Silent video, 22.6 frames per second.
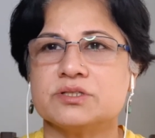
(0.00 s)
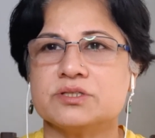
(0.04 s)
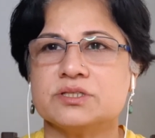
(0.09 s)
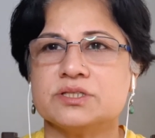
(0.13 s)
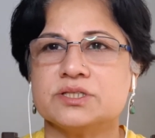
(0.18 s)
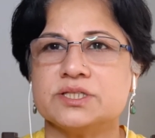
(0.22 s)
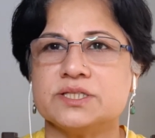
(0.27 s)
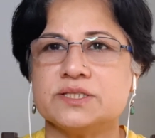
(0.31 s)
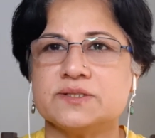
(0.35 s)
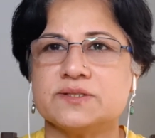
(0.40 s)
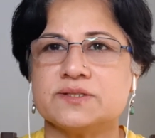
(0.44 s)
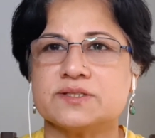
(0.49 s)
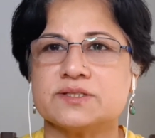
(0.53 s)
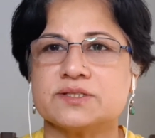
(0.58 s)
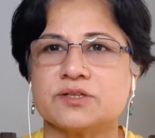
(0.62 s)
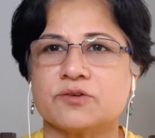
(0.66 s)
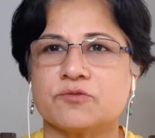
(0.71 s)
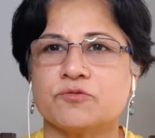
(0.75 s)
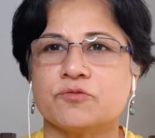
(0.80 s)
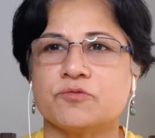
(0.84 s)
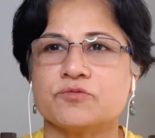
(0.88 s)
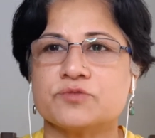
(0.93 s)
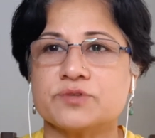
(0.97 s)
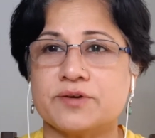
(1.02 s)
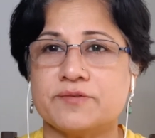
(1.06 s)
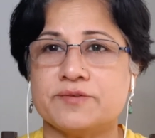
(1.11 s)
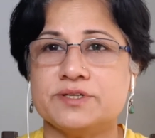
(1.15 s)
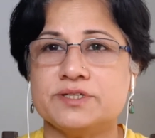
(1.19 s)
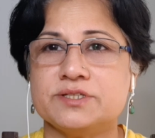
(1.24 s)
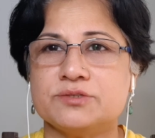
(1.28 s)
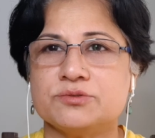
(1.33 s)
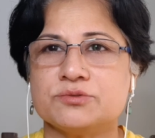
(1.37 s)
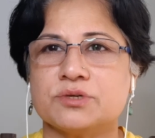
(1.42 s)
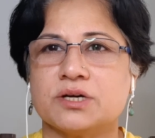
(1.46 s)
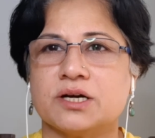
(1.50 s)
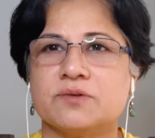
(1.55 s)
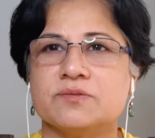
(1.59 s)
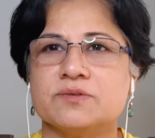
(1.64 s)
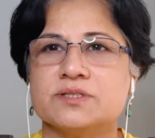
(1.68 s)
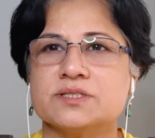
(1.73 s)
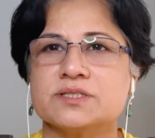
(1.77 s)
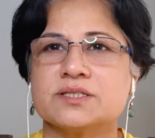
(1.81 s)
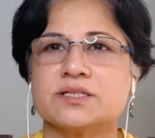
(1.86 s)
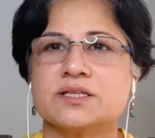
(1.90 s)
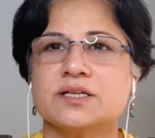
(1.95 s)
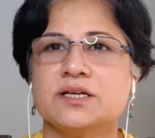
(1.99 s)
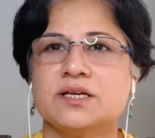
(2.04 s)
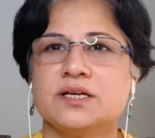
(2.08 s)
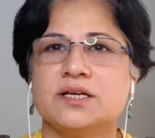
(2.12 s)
36 or 72 hours,